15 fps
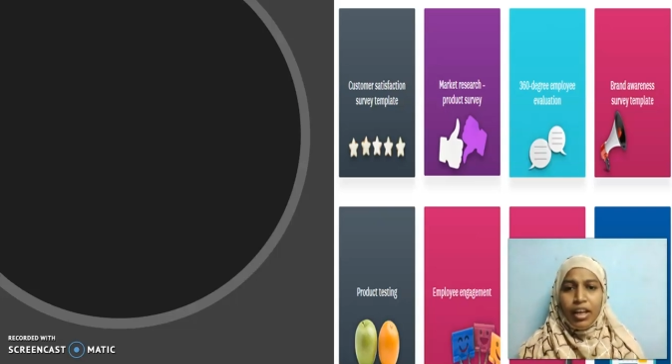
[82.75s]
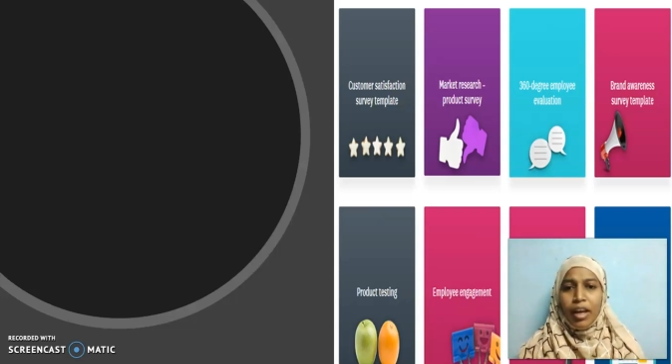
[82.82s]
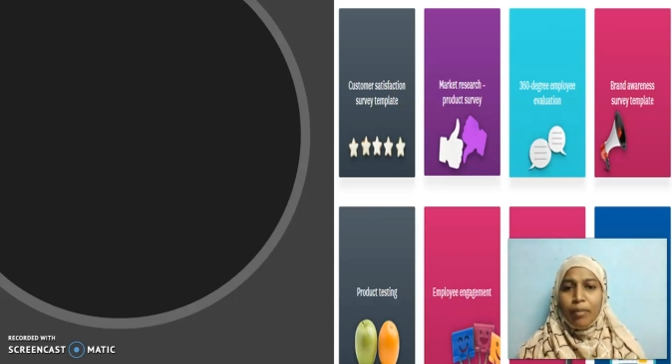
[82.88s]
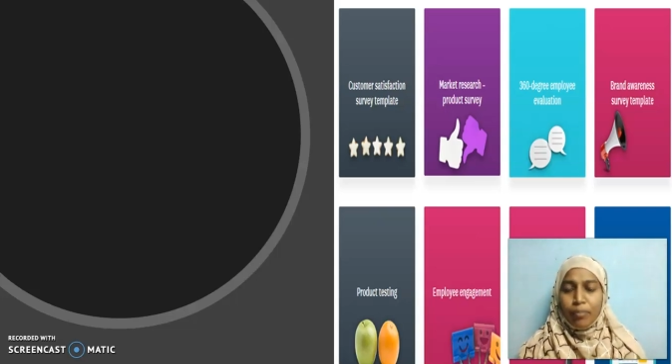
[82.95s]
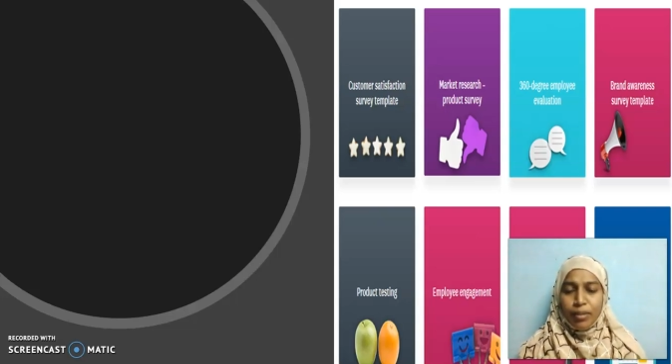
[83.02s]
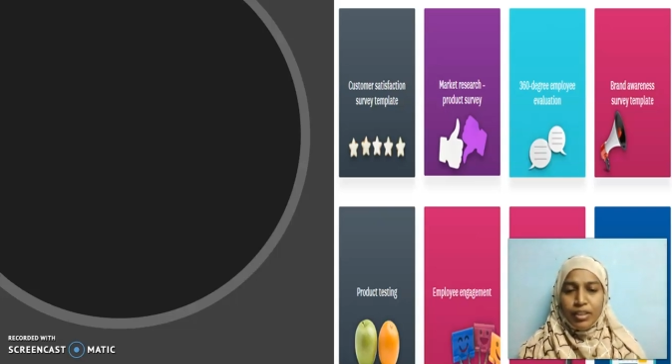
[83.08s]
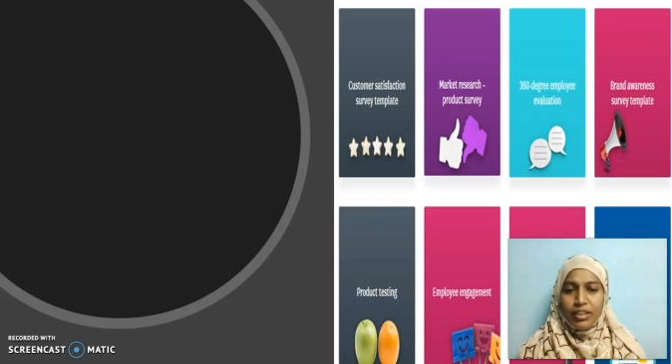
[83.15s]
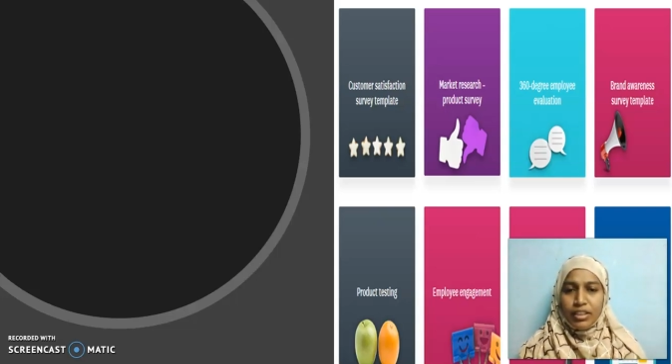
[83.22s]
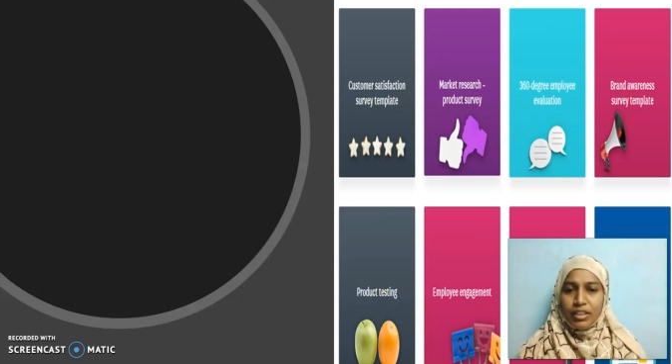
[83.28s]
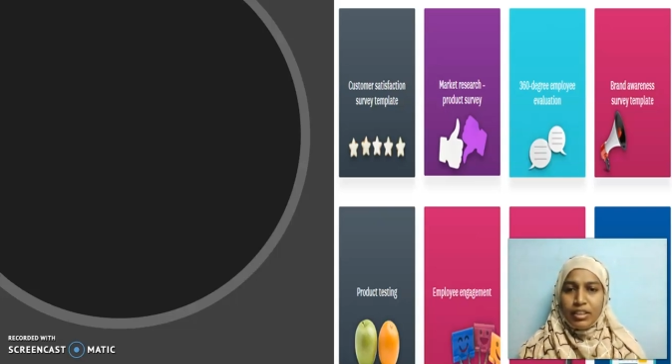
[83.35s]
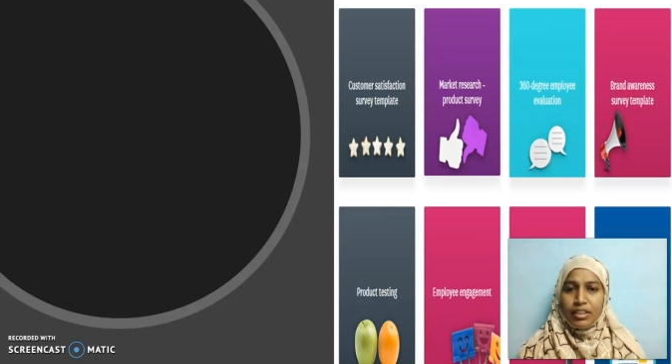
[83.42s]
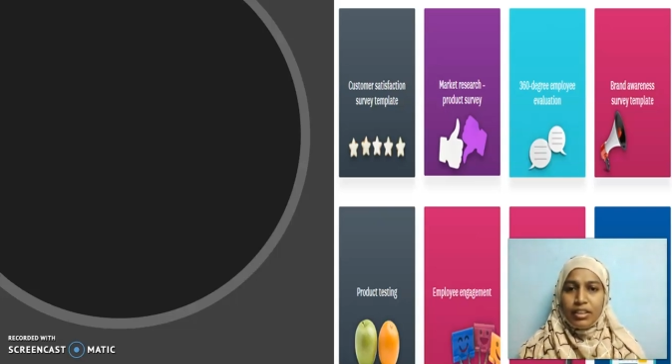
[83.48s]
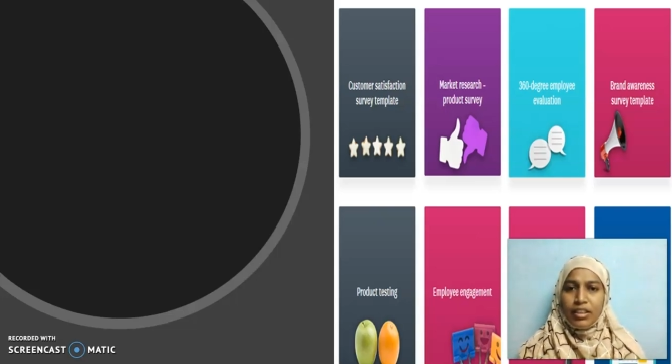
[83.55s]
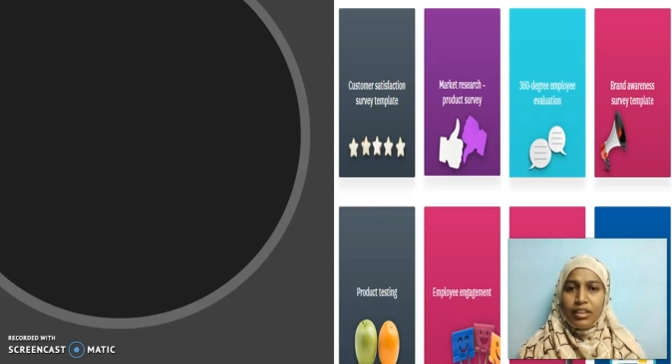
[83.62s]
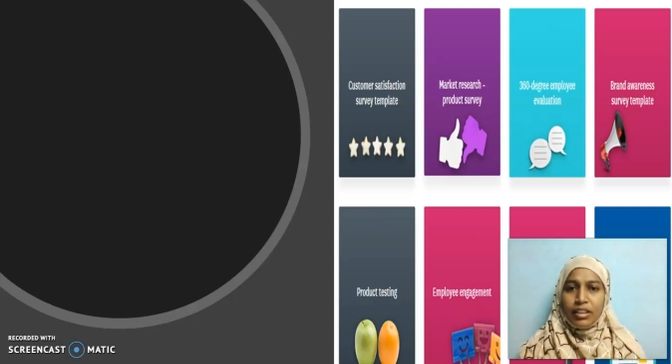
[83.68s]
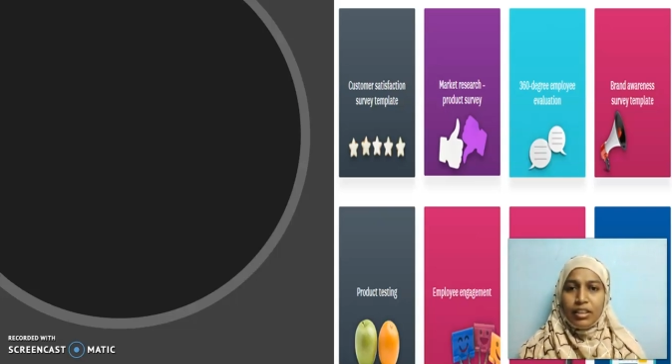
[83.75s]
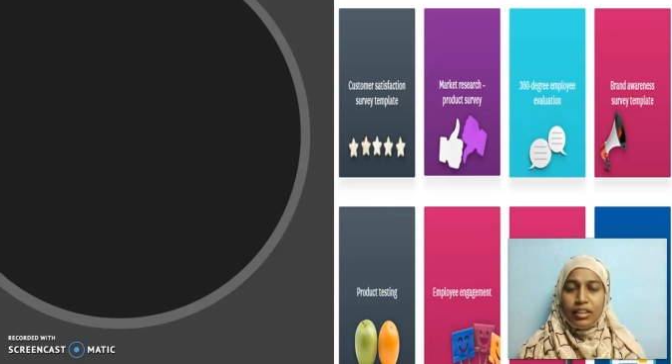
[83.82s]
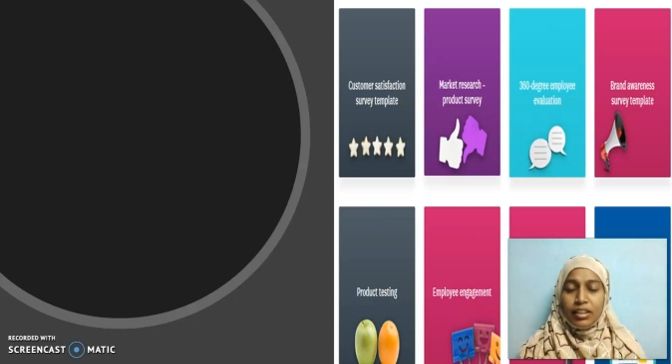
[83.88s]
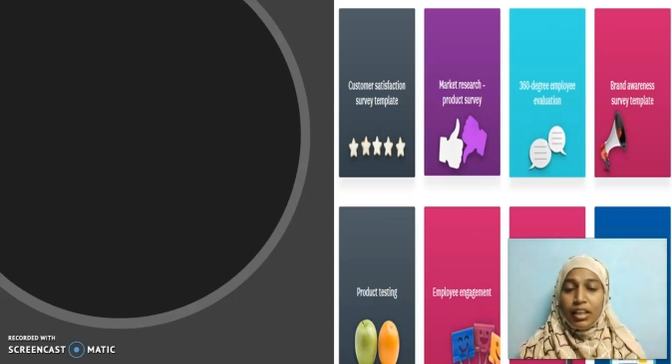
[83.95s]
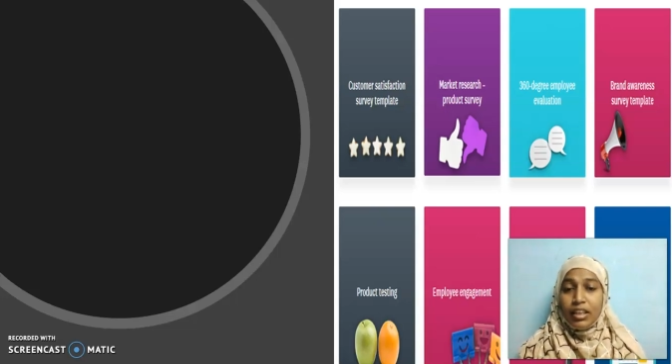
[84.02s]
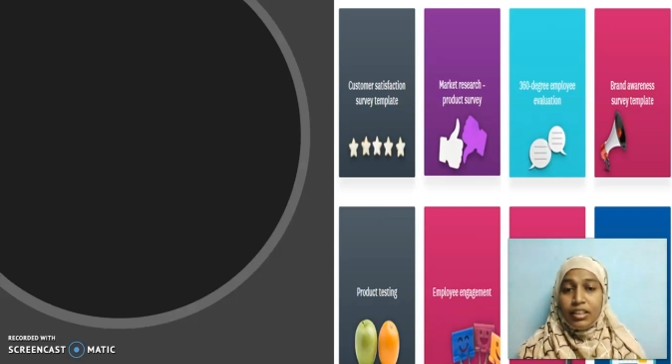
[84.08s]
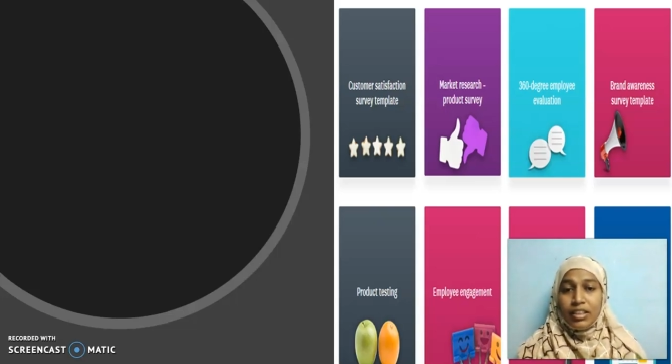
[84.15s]
happens.
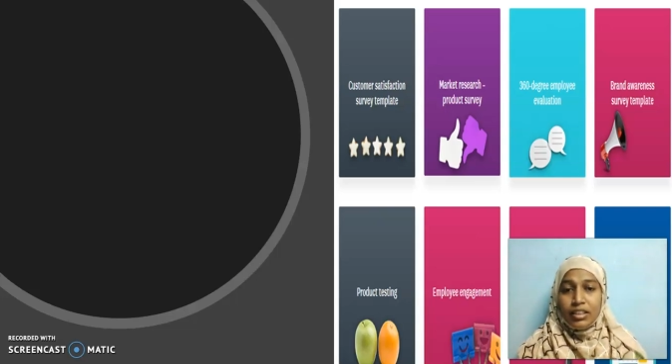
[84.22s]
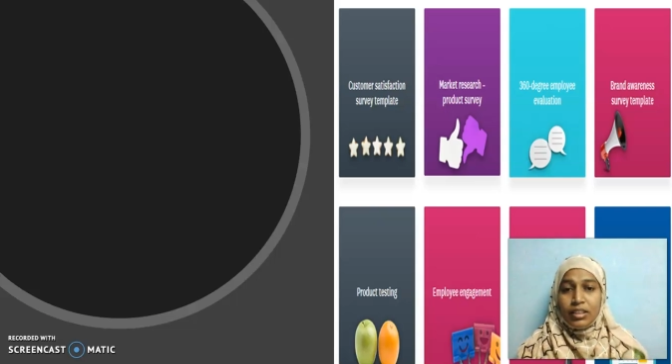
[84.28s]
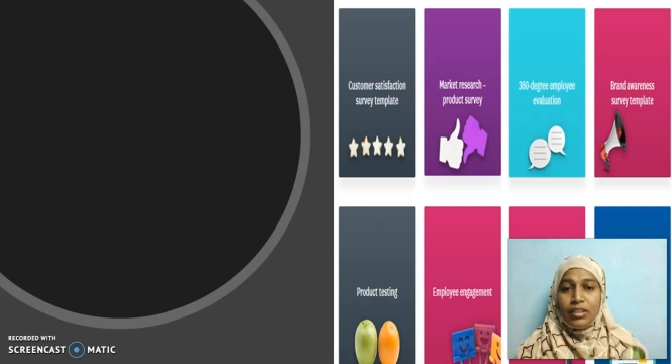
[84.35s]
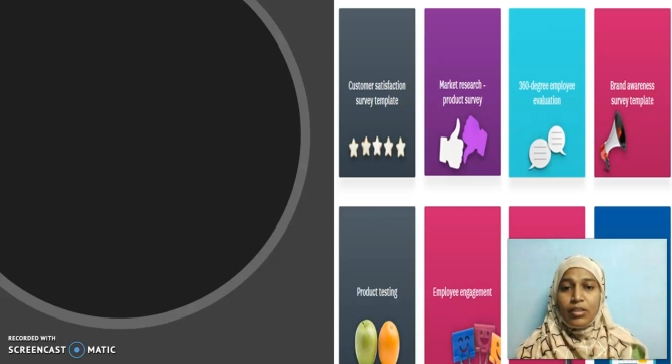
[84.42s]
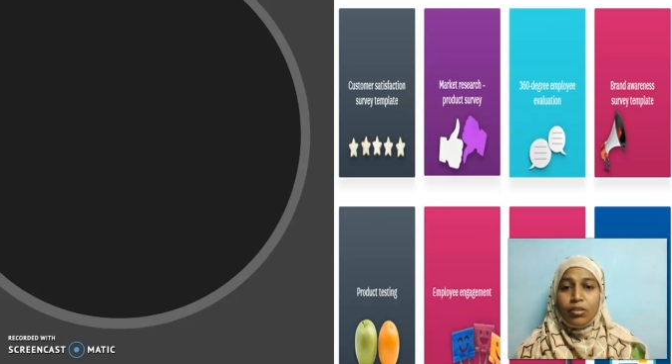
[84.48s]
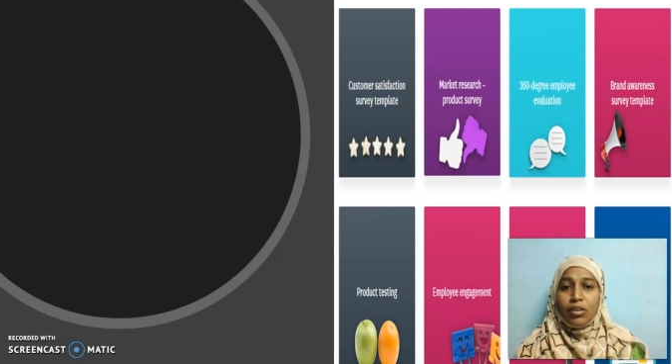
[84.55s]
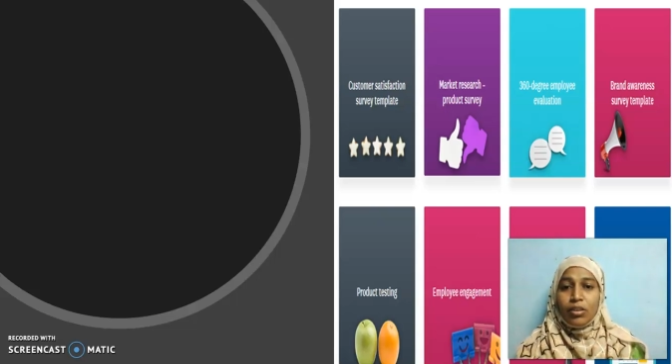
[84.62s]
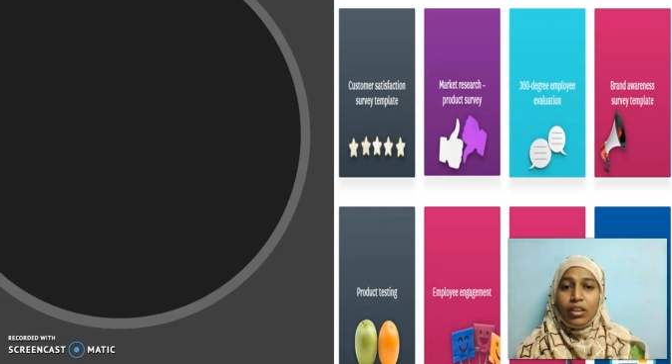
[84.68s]
That's